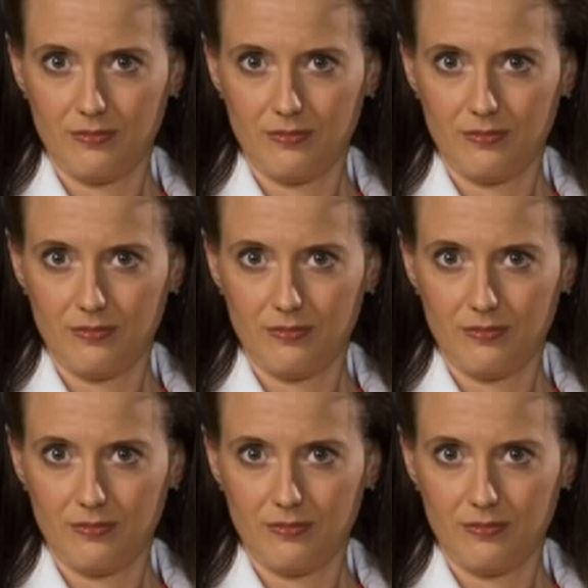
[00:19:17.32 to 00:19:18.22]

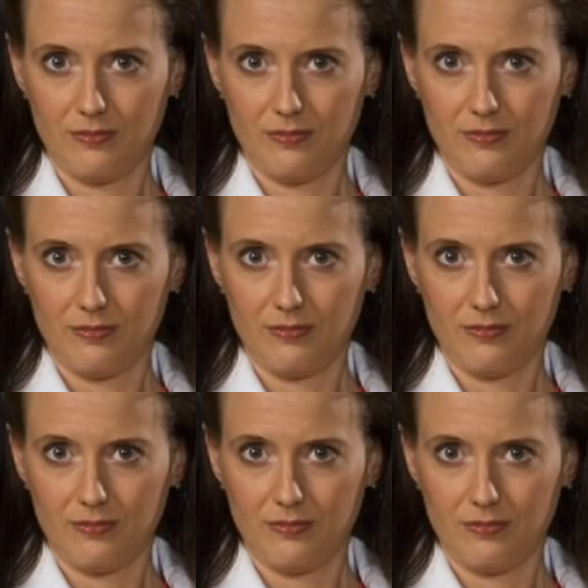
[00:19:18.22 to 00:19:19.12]

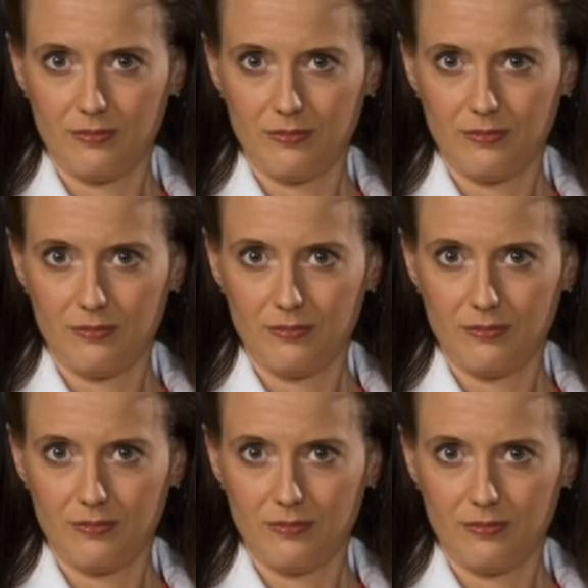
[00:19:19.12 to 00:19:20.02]

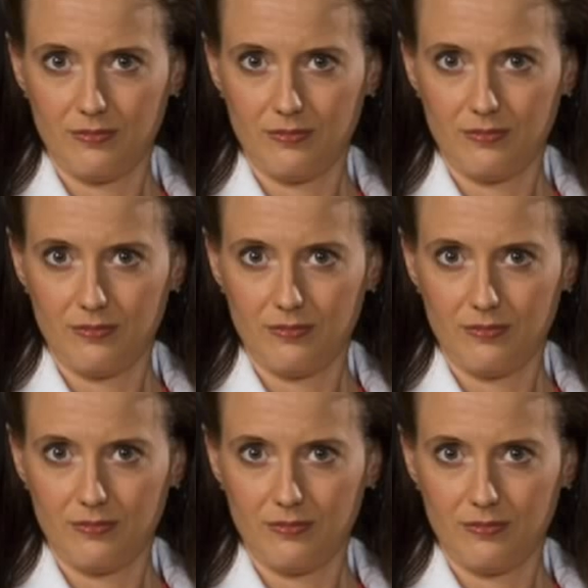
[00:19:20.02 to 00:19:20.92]

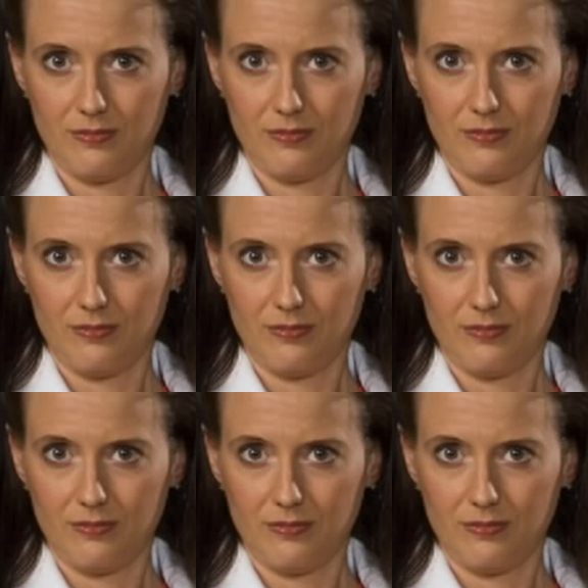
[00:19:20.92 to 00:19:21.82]

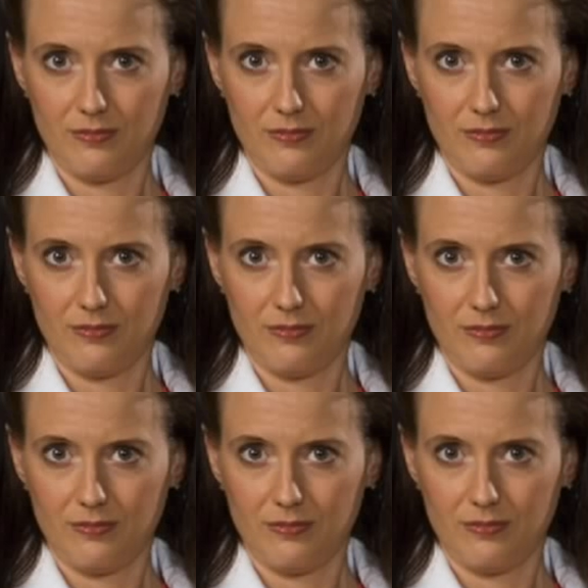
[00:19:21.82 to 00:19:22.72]

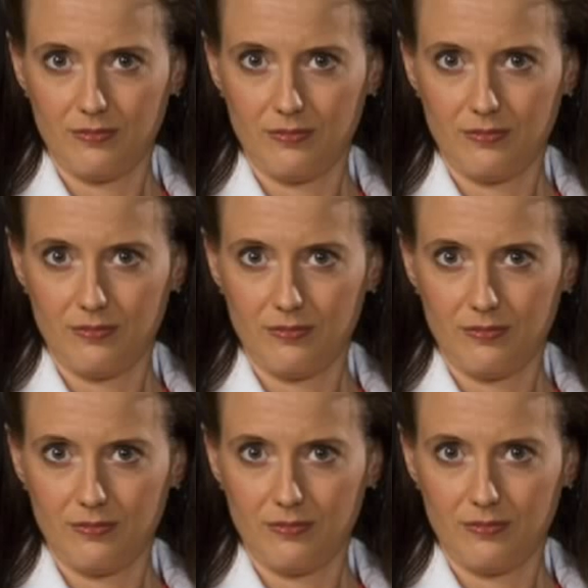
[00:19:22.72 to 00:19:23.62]

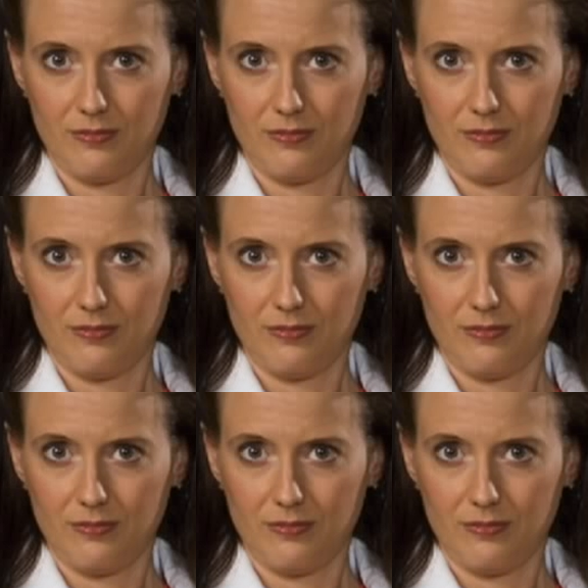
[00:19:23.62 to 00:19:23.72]
[no speech]